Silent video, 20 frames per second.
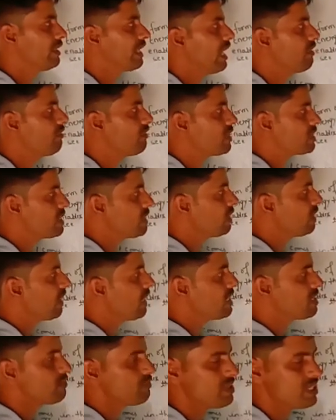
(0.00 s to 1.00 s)
Diverging
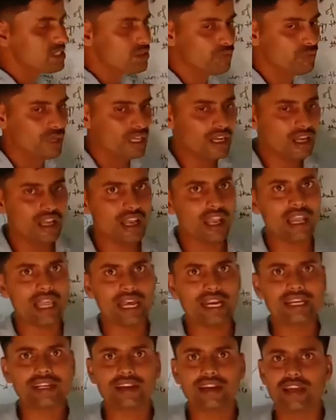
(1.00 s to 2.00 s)
rays means when a
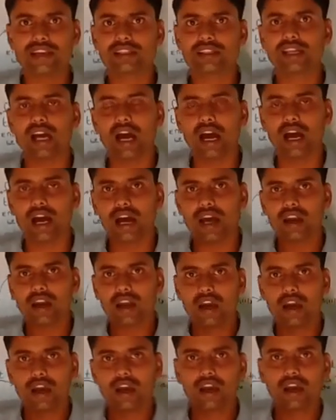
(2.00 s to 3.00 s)
light rays are
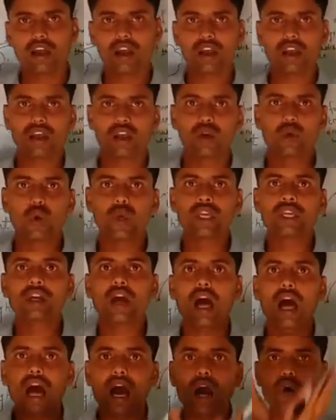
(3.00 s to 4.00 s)

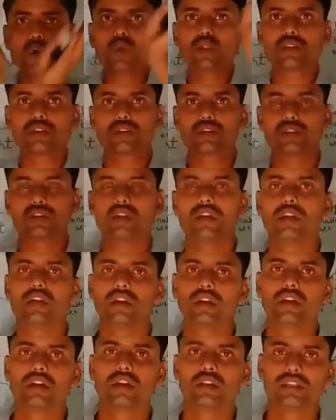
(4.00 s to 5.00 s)
going out,
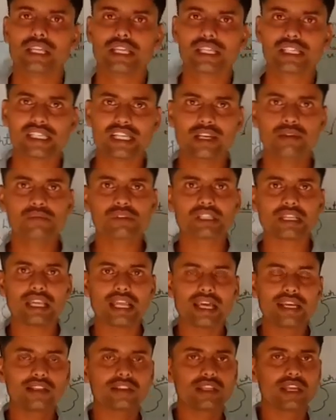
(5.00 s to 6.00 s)
they seems
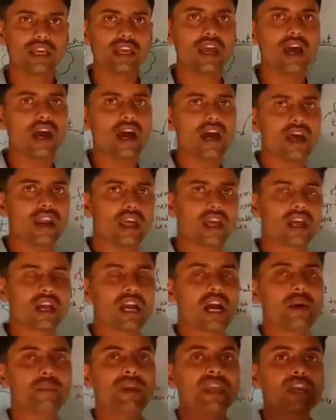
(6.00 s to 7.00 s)
like they are
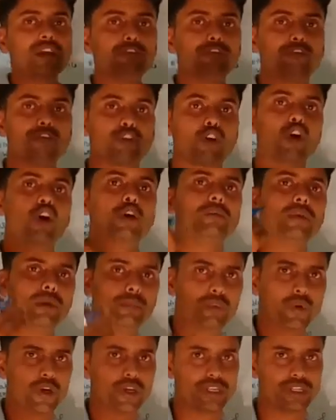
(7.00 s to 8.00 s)
coming from
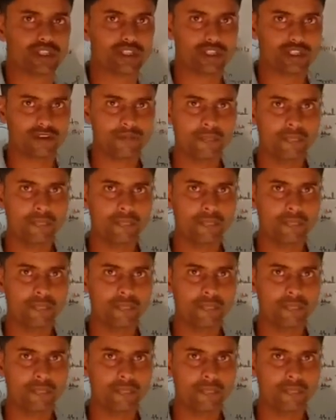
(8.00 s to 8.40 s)
a point.